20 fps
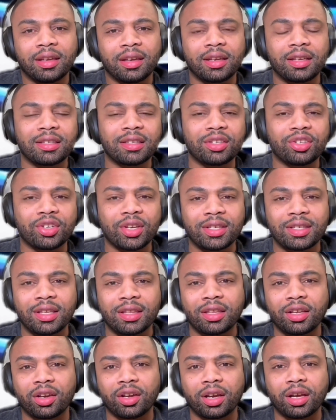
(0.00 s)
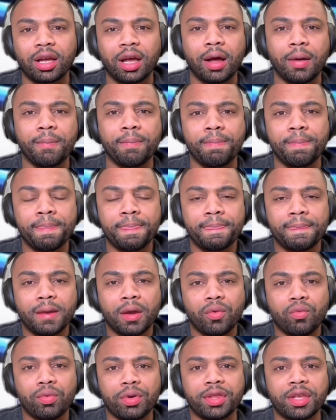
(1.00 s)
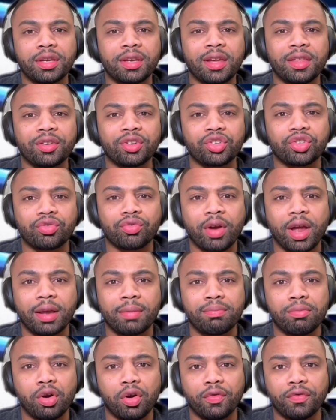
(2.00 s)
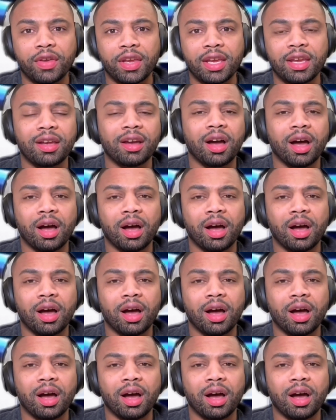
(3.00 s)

suggests that they're going to come with another Shrek movie,